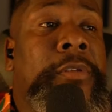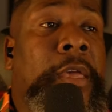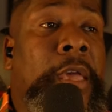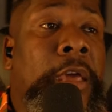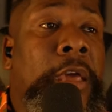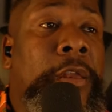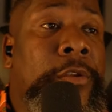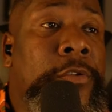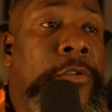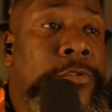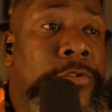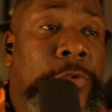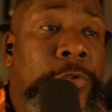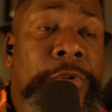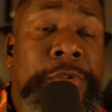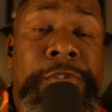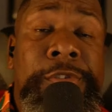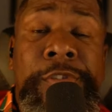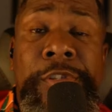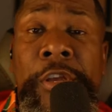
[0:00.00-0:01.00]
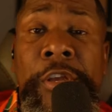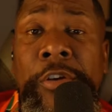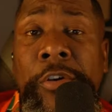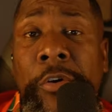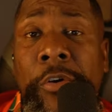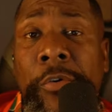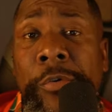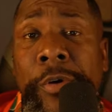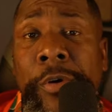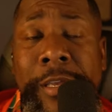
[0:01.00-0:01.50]
Candace Owens,
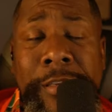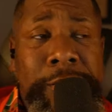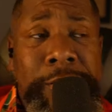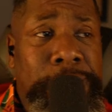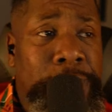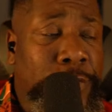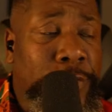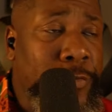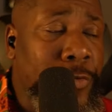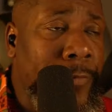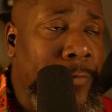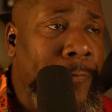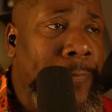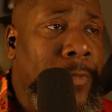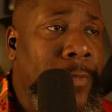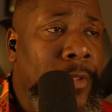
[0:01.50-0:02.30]
Sneeko, etc.,